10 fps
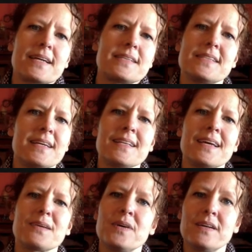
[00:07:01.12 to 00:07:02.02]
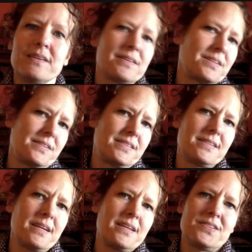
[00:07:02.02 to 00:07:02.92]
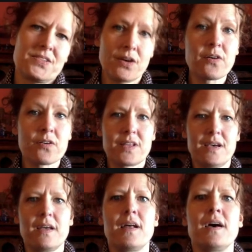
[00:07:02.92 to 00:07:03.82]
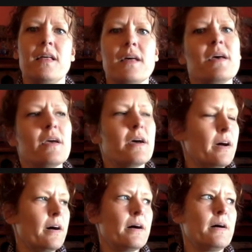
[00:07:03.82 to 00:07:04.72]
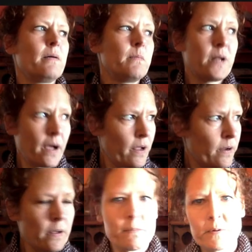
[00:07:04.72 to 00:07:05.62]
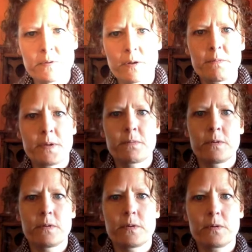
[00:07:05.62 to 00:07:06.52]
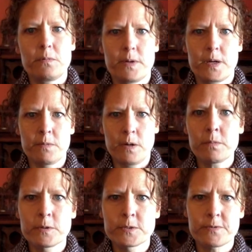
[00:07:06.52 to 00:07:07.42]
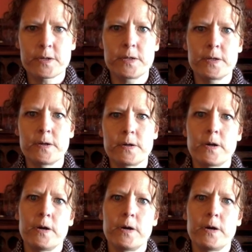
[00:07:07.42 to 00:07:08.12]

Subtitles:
say, like, well, studies show that 98% of people who become hobos for a year